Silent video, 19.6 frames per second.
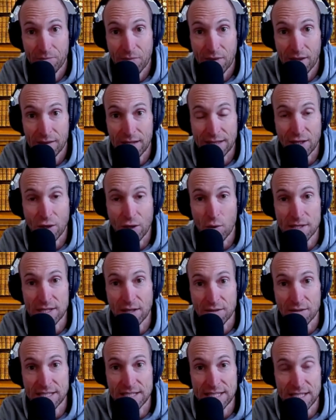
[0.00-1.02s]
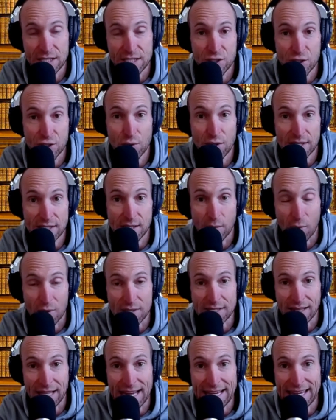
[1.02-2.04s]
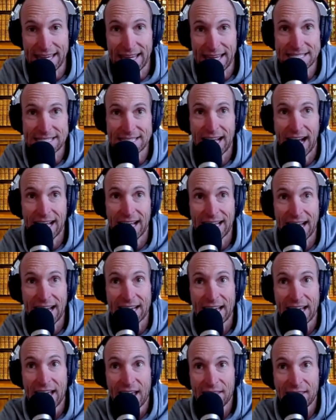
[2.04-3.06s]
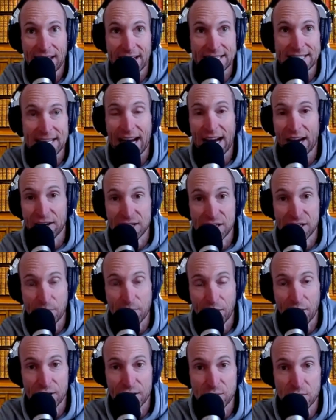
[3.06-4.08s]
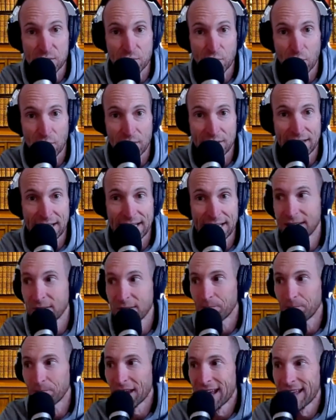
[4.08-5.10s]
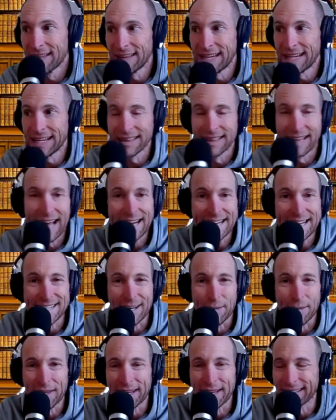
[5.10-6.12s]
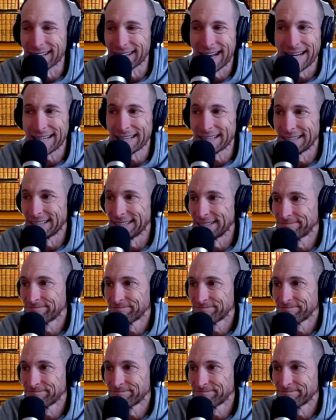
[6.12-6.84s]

that the hotel didn't do to someone's liking. It's not like the entire experience was ruined. They didn't they didn't like something like uh,